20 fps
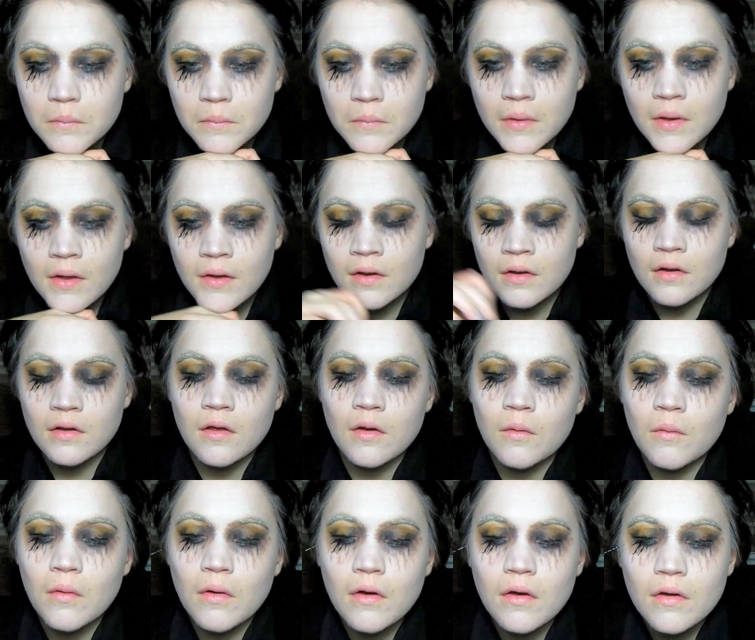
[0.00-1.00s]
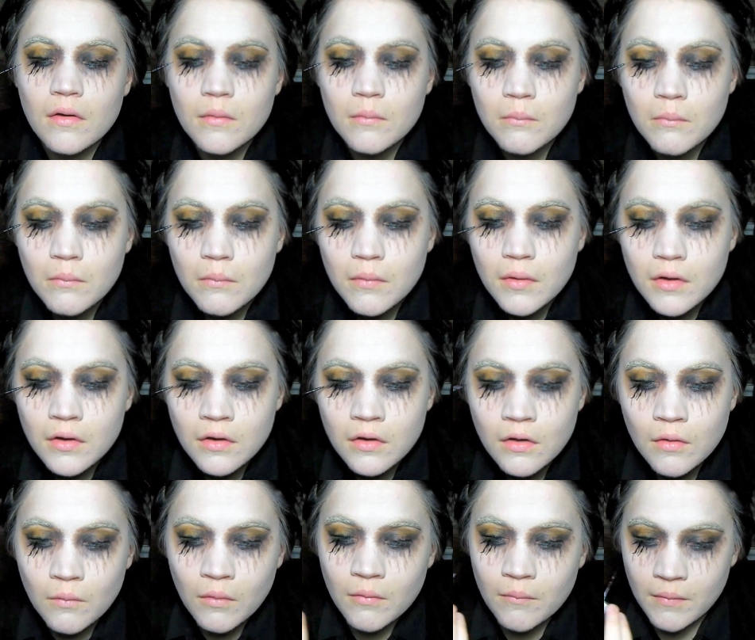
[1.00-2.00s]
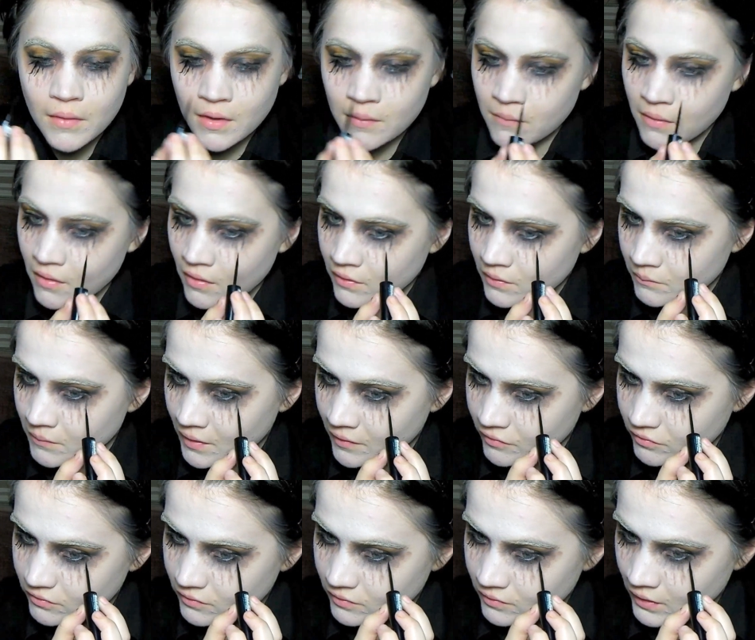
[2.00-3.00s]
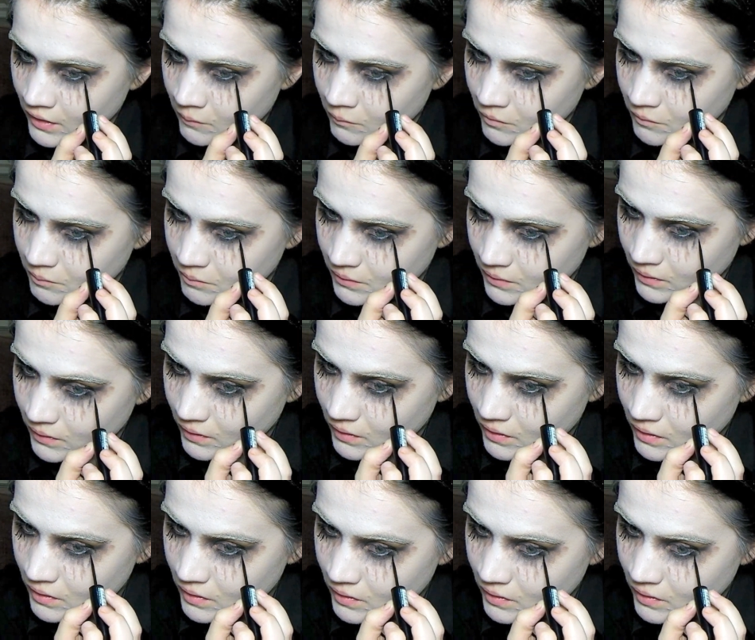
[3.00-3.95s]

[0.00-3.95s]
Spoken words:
Yeah, I don't know what my Marilyn Manson name would be.